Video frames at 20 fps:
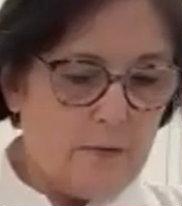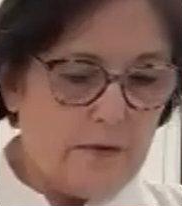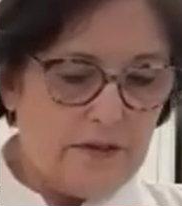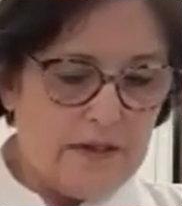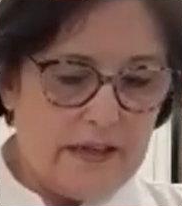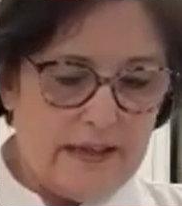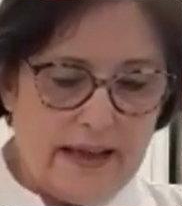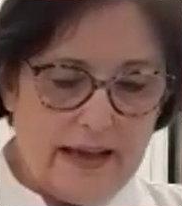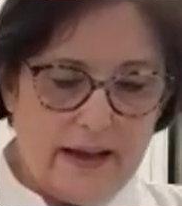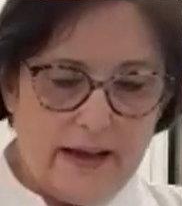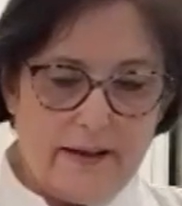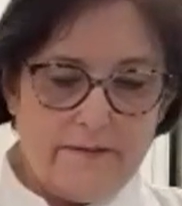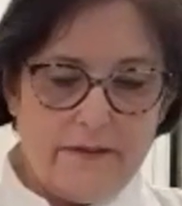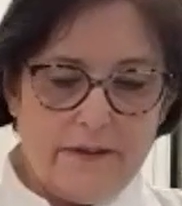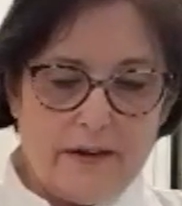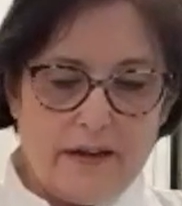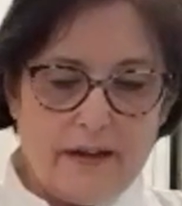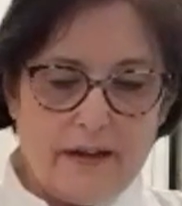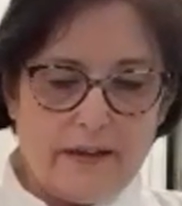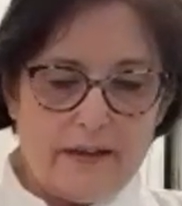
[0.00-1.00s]
was in the
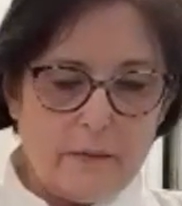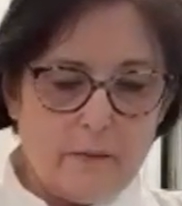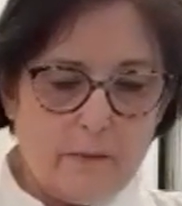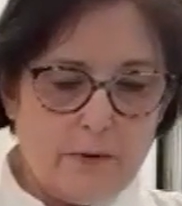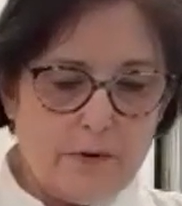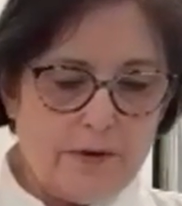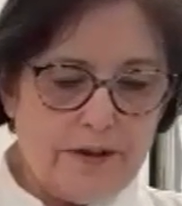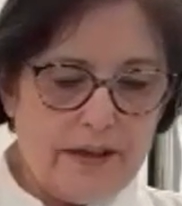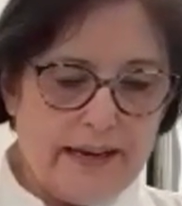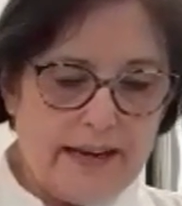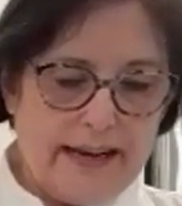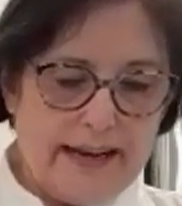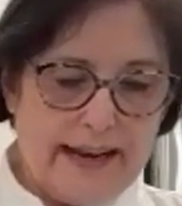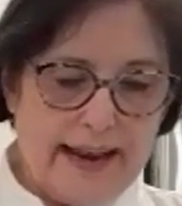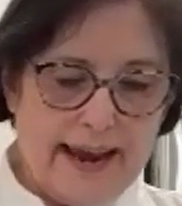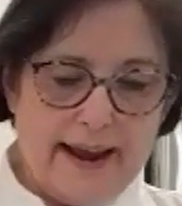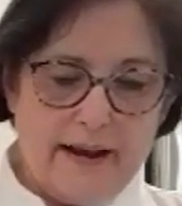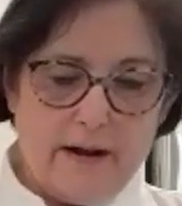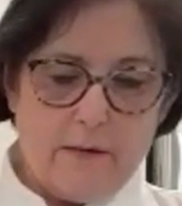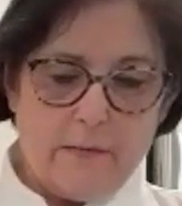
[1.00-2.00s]
oven a little more than an
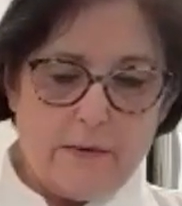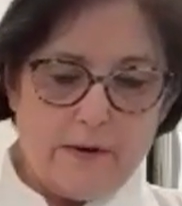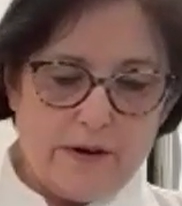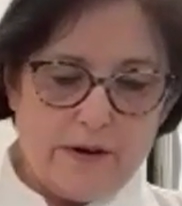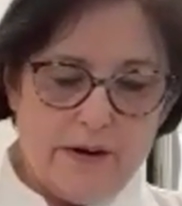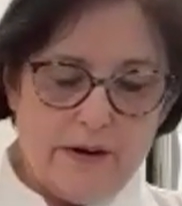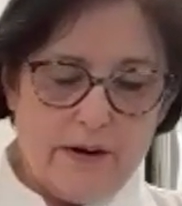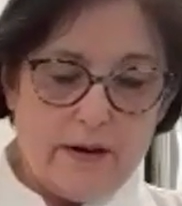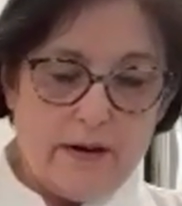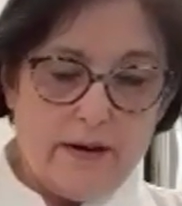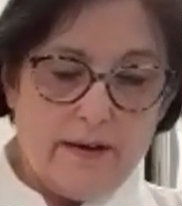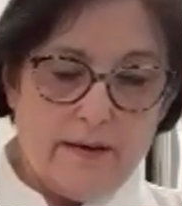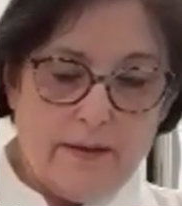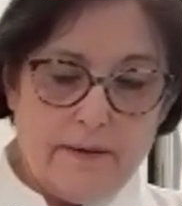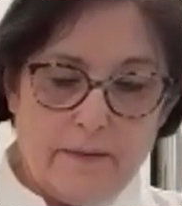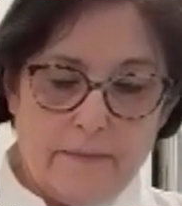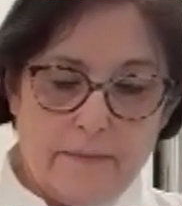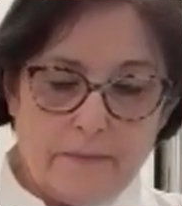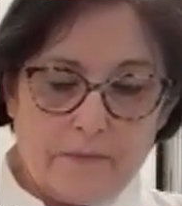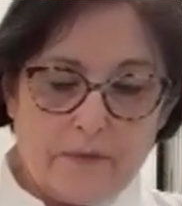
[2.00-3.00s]
hour.
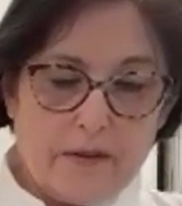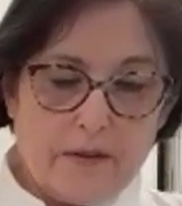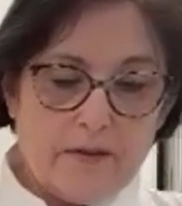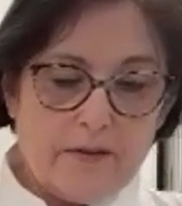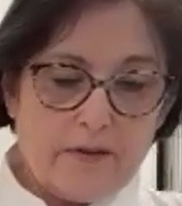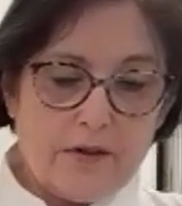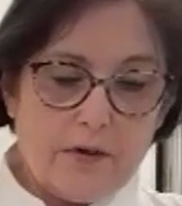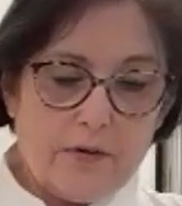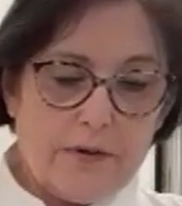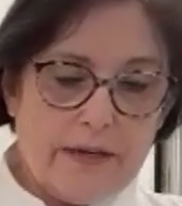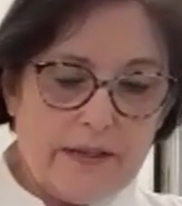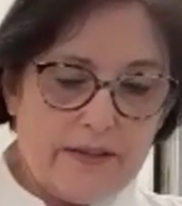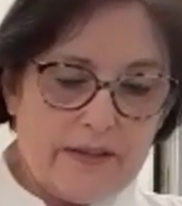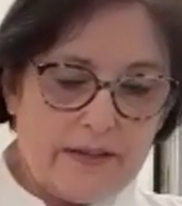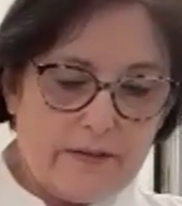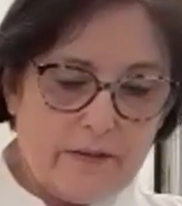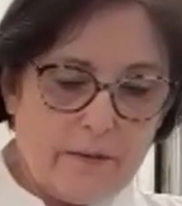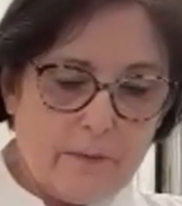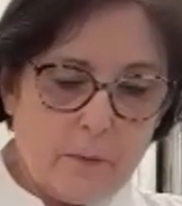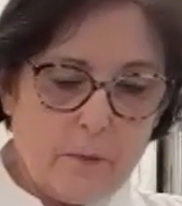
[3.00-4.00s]
So
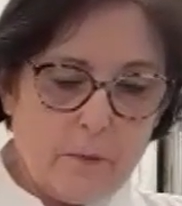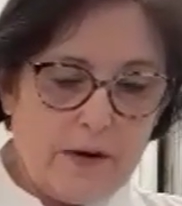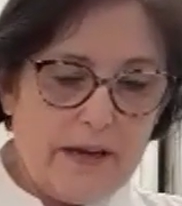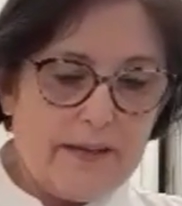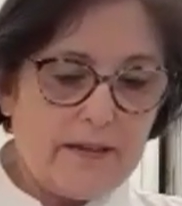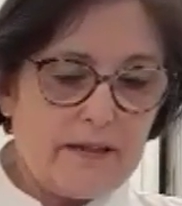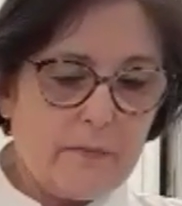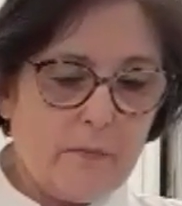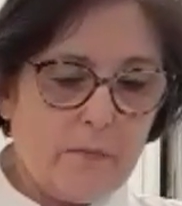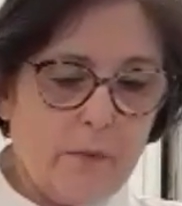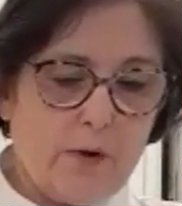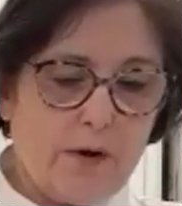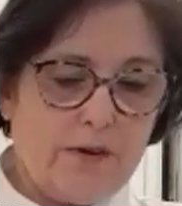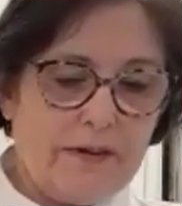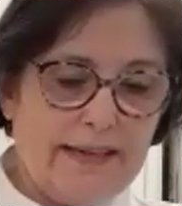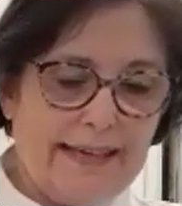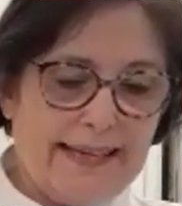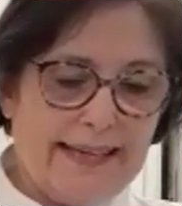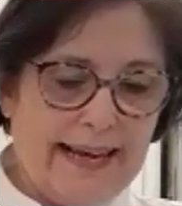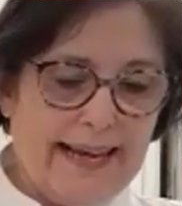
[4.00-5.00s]
it's more
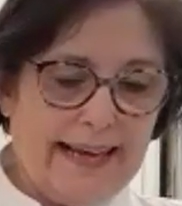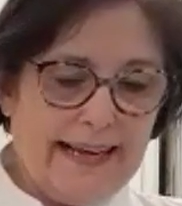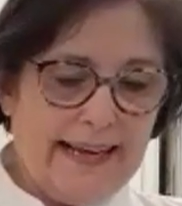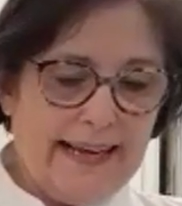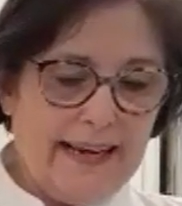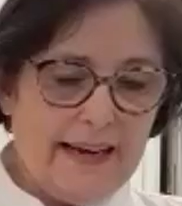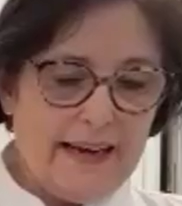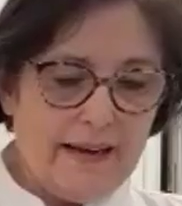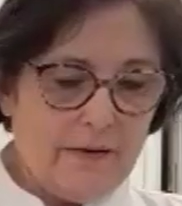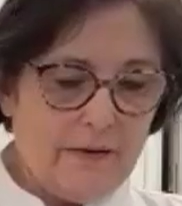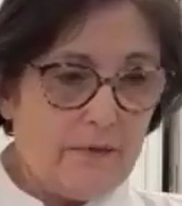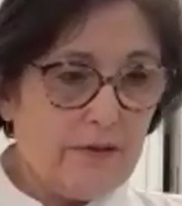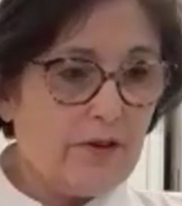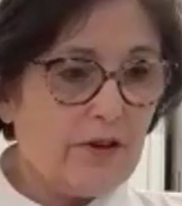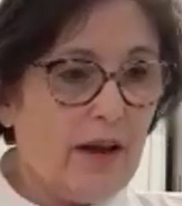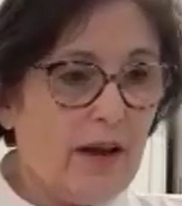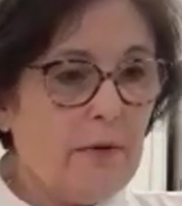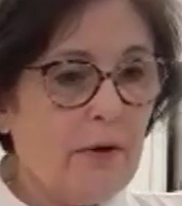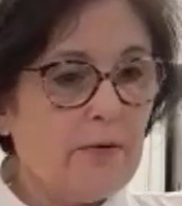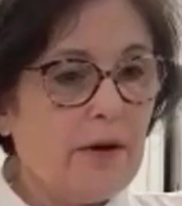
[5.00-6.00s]
done, which
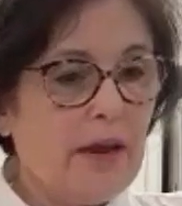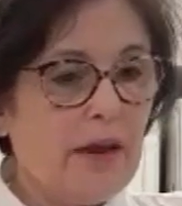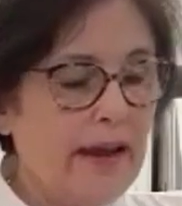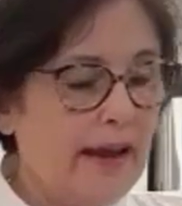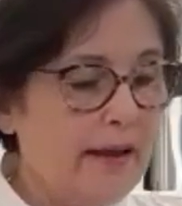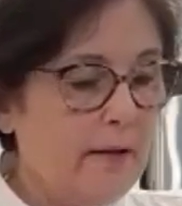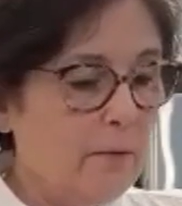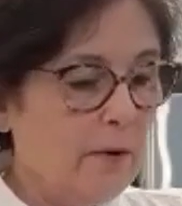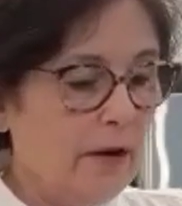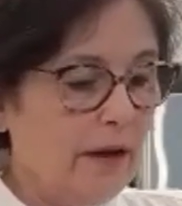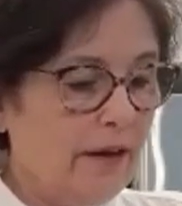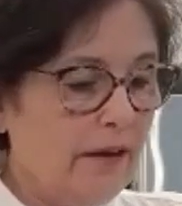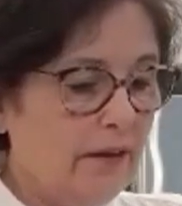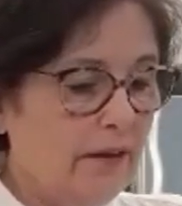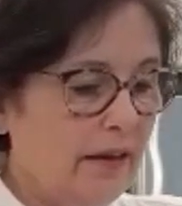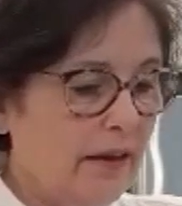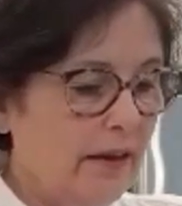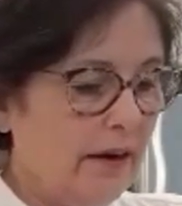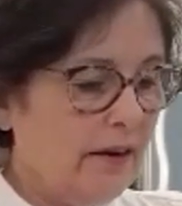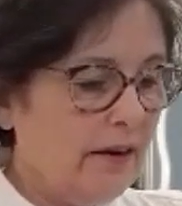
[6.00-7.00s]
I'm okay with
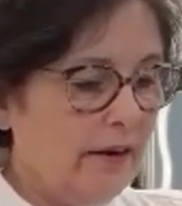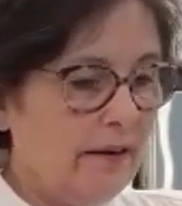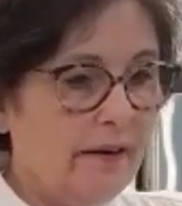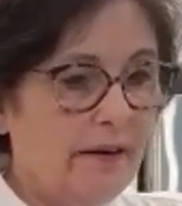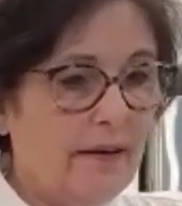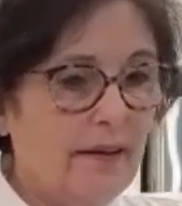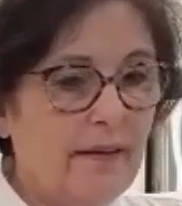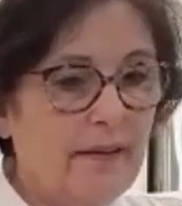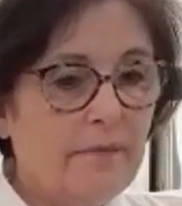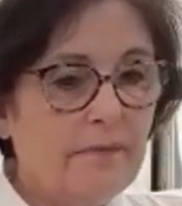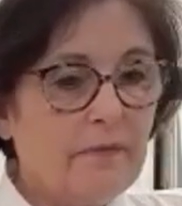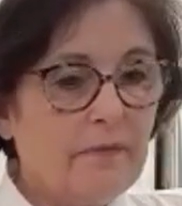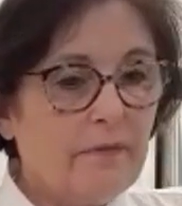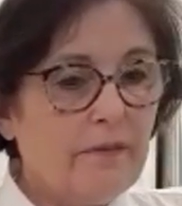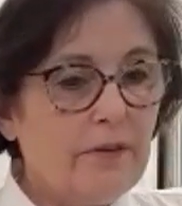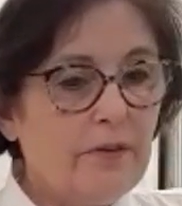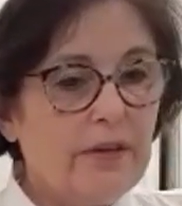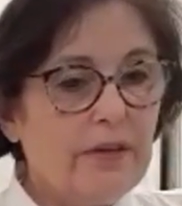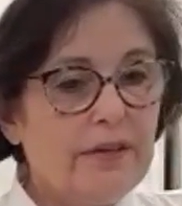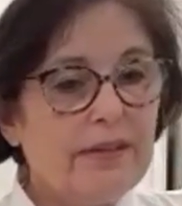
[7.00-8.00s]
here.
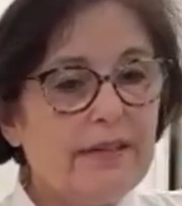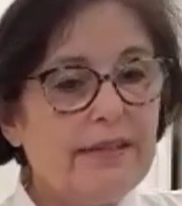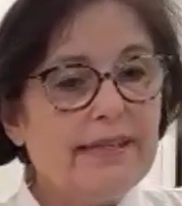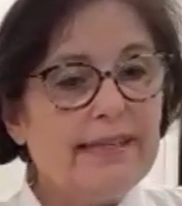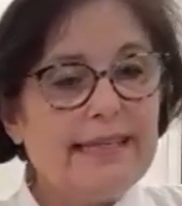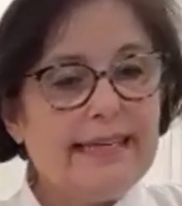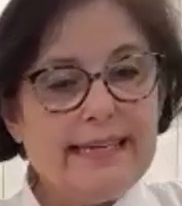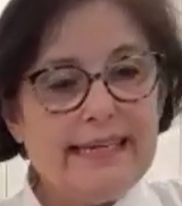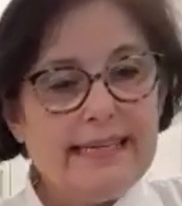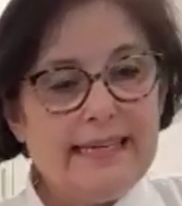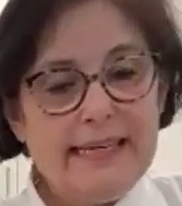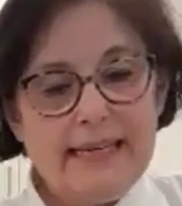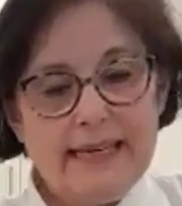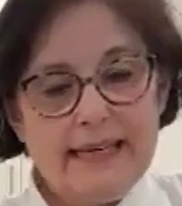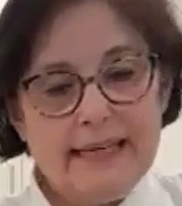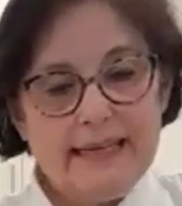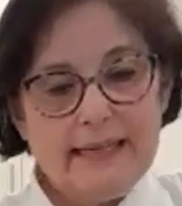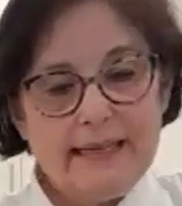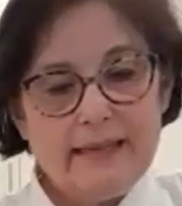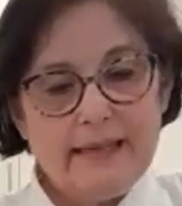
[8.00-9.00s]
If you can see
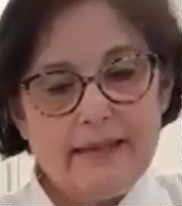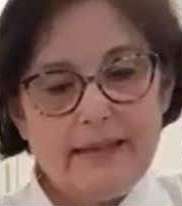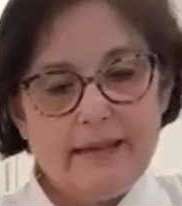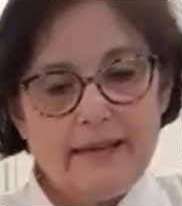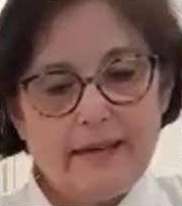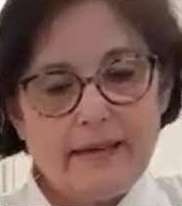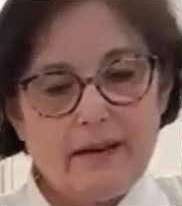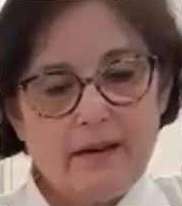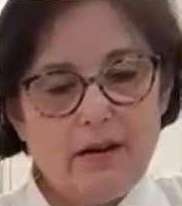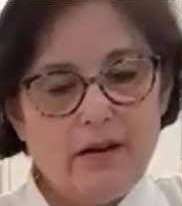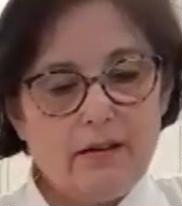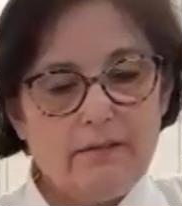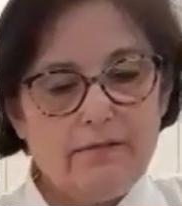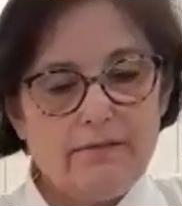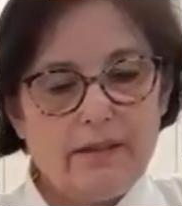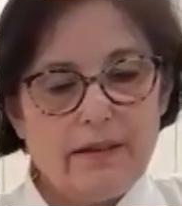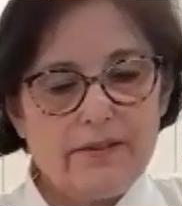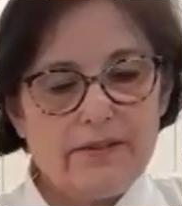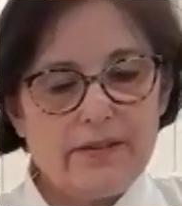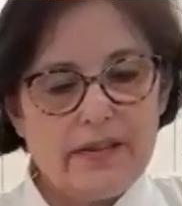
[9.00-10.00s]
the
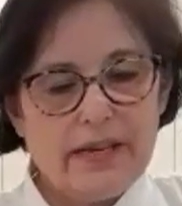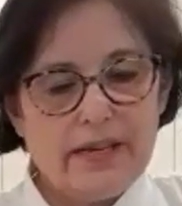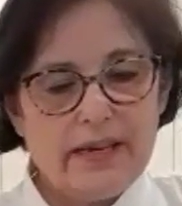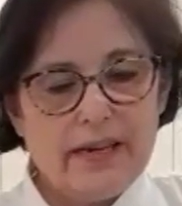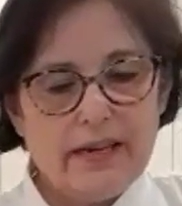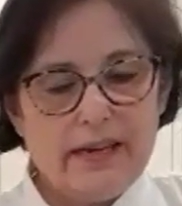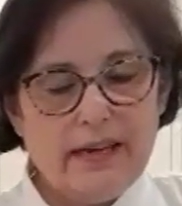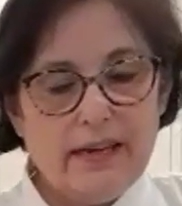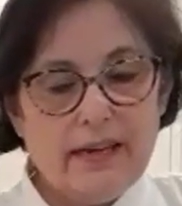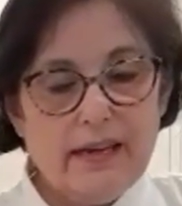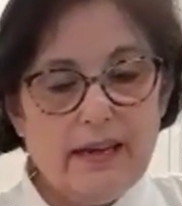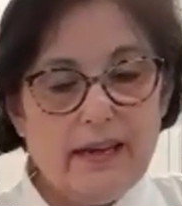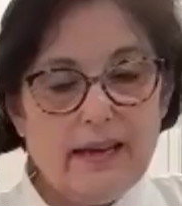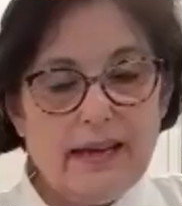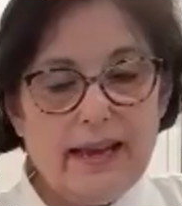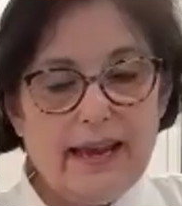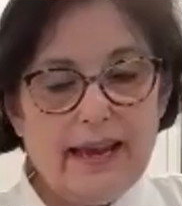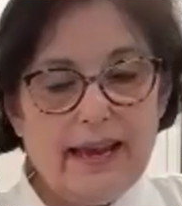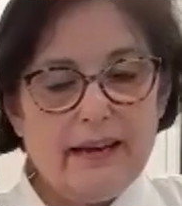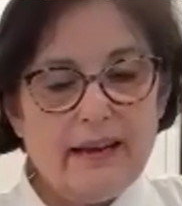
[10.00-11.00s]
cauliflower steak.
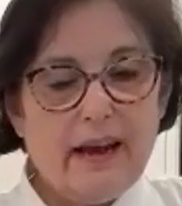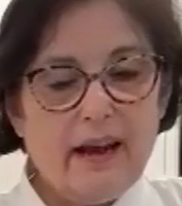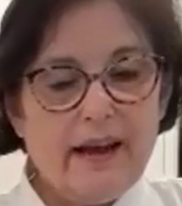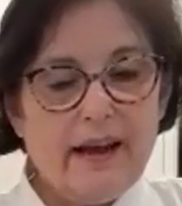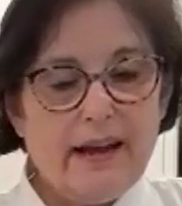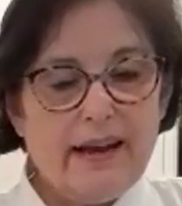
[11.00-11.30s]
And